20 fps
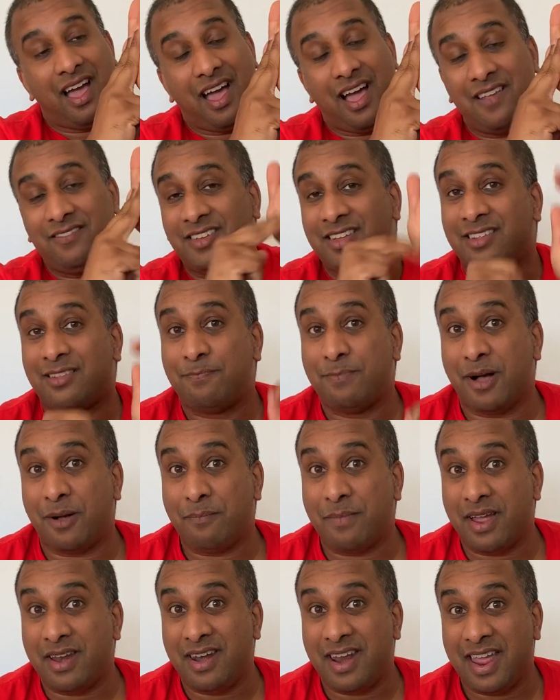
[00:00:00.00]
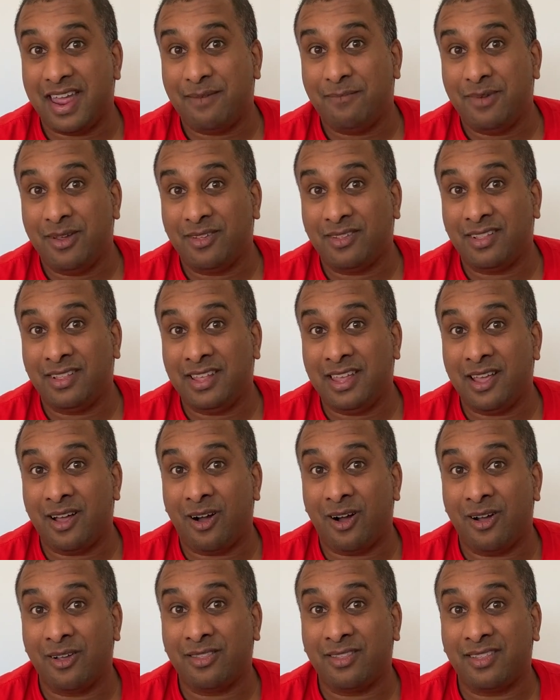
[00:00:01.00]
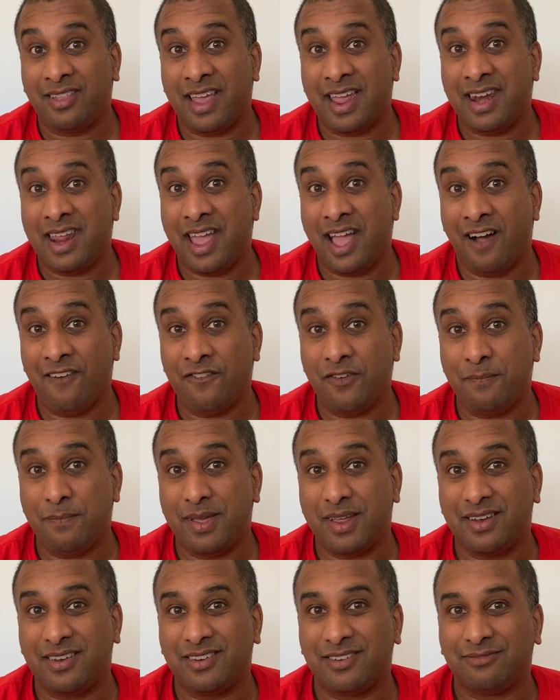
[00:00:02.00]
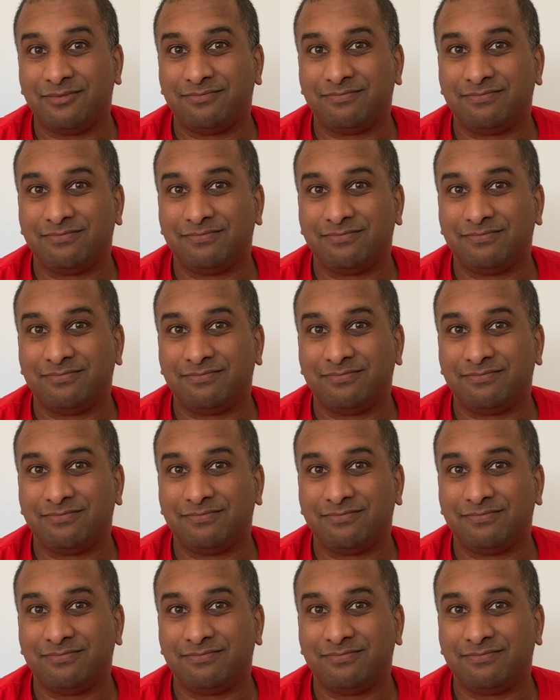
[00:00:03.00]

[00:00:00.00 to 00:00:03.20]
I just spelt my name using the auslan alphabet.